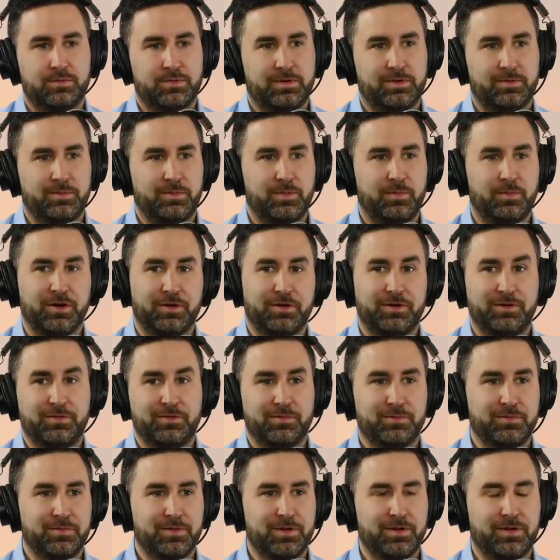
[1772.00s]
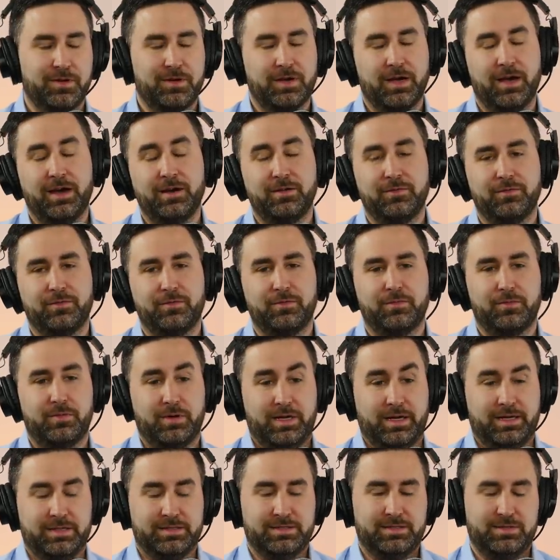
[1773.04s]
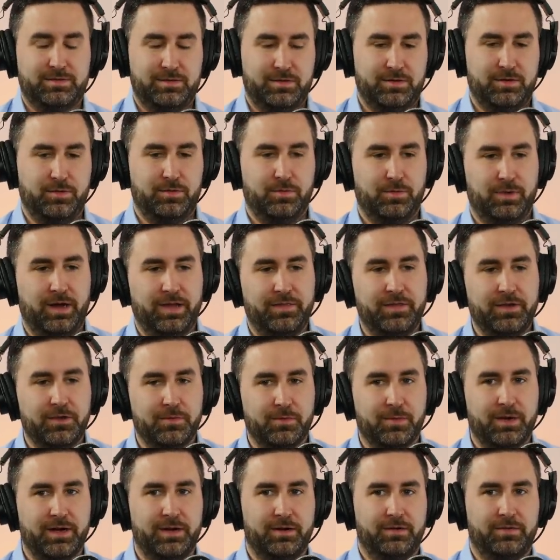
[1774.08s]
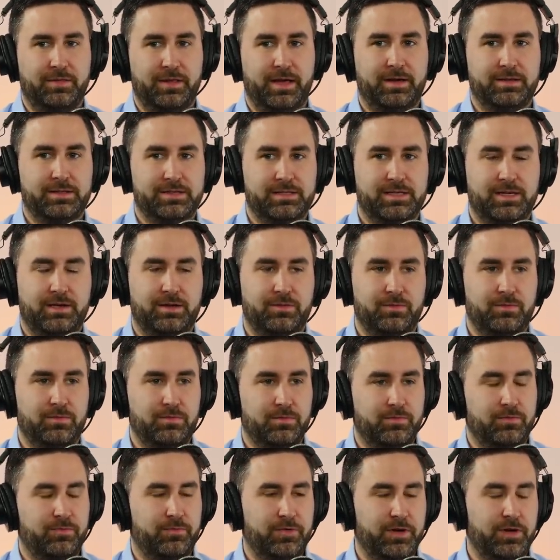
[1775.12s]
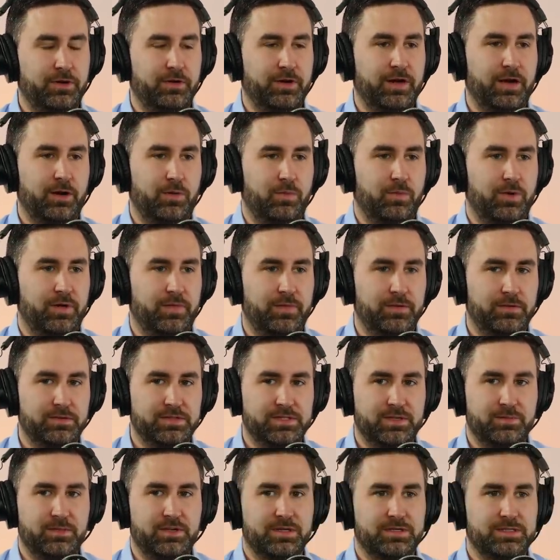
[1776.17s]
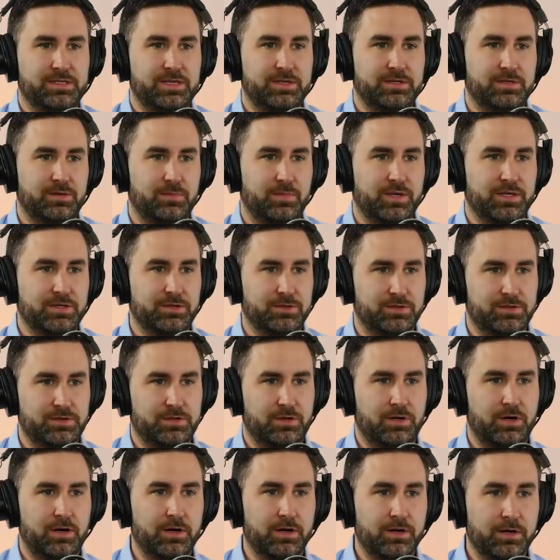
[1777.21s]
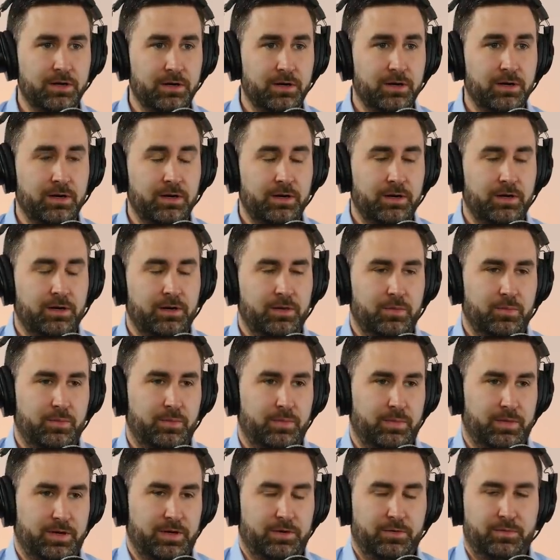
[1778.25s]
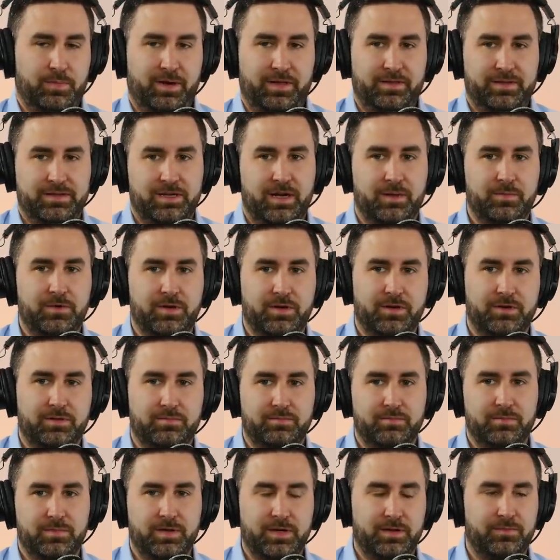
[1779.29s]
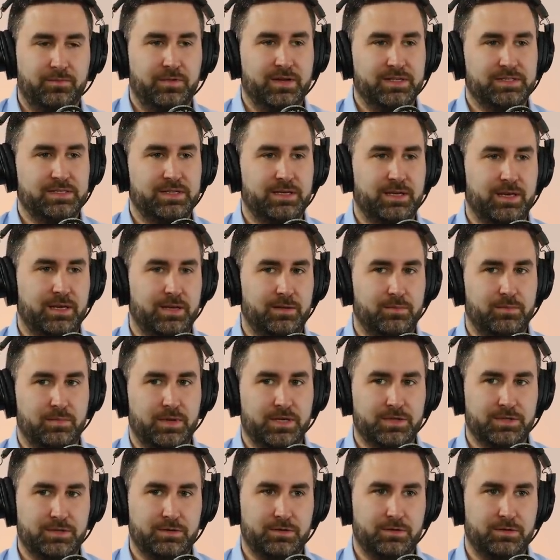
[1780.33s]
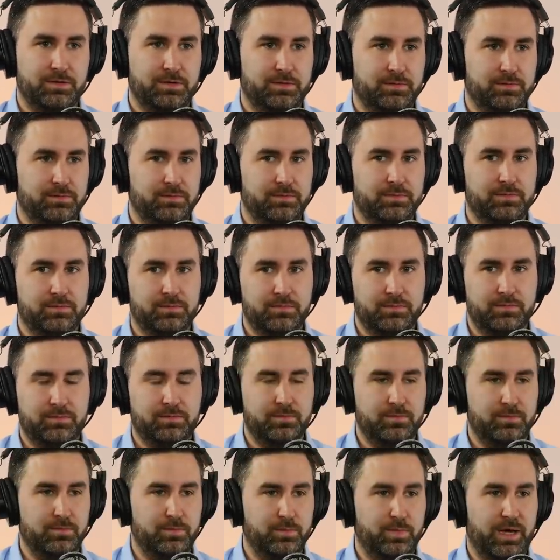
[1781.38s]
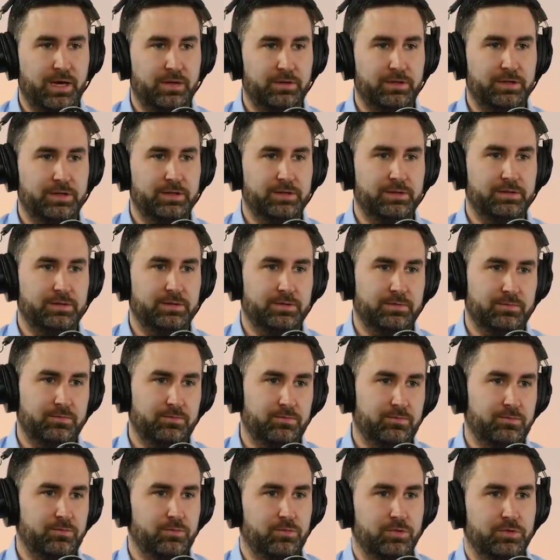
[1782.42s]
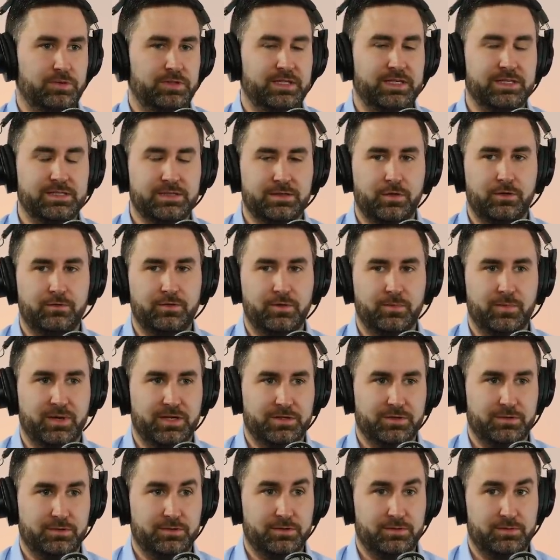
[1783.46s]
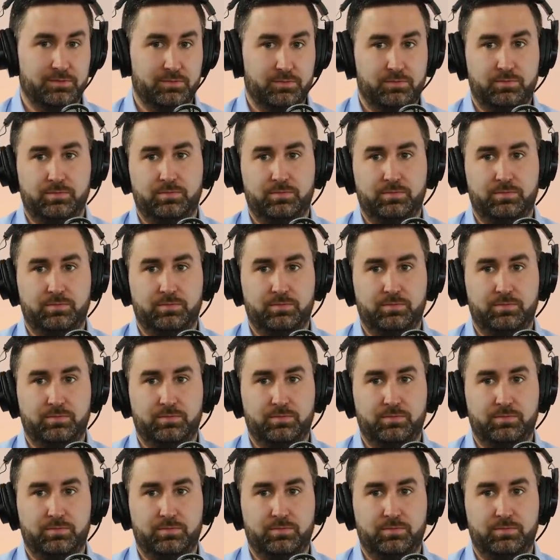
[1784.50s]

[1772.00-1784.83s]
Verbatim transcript: it'd be weird. You you kind of I guess you're I think you're right on that saying figuring out what those immunization measures are. Mm-hmm. You know, by the time you can investigate, measure and ballot and release COVID measures,